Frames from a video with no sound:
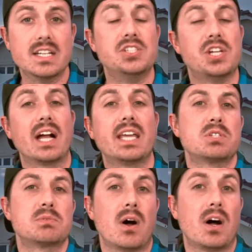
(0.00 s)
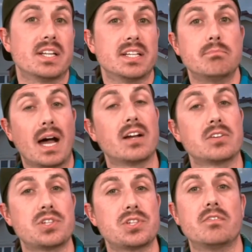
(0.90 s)
Jackie was spotted by
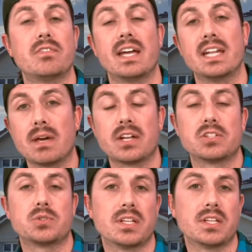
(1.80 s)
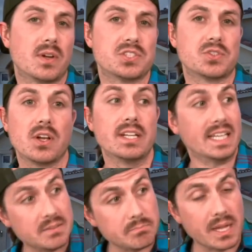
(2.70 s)
herself at a Mediterranean restaurant
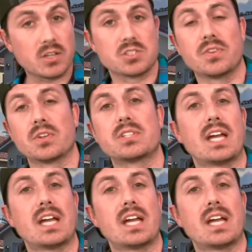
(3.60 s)
in Bakersfield,